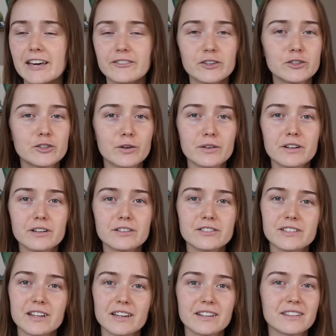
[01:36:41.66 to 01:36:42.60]
you don't
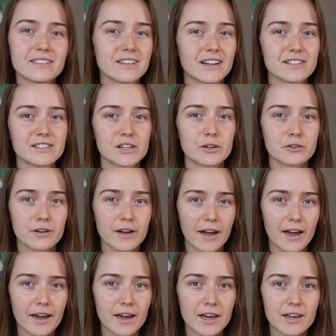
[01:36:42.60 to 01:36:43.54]
understand it, that's
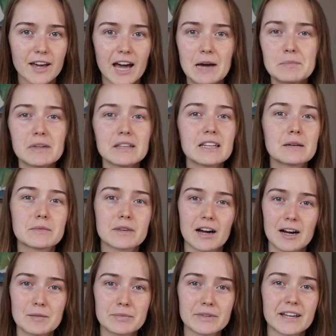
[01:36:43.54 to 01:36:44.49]
okay. MLM
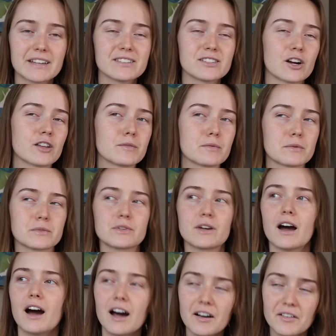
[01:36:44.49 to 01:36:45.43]
comp plans are the most
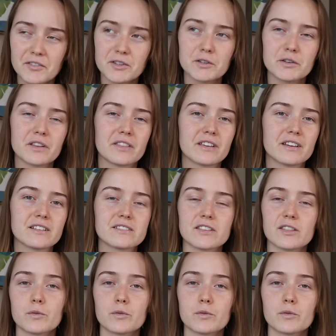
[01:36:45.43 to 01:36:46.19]
convoluted things in the